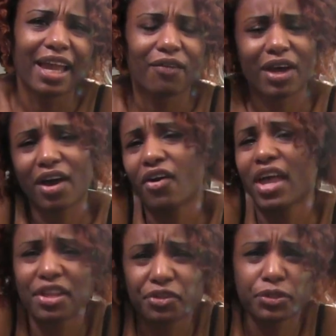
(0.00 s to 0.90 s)
well, I don't
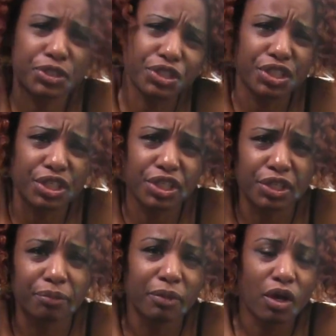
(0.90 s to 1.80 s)
have no
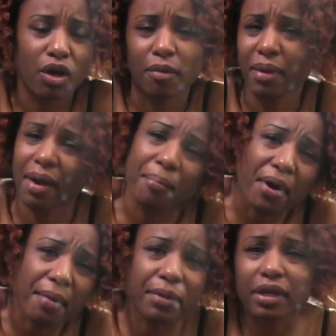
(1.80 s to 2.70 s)
gym, or my
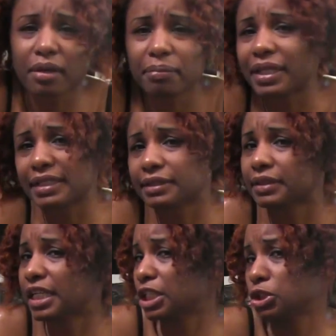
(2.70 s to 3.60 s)
apartment complex
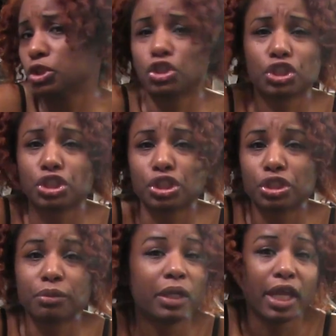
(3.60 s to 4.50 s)
don't have no
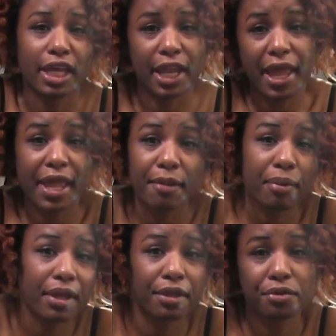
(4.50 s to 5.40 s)
gym, and I ain't
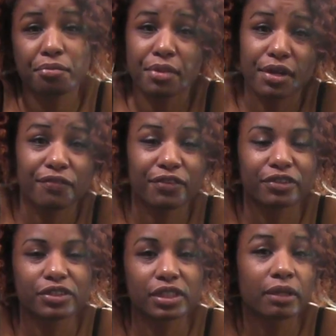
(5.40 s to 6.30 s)
paying no money for
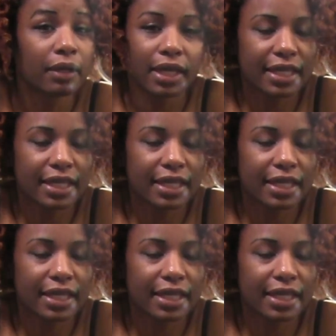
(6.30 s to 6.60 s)
no gym.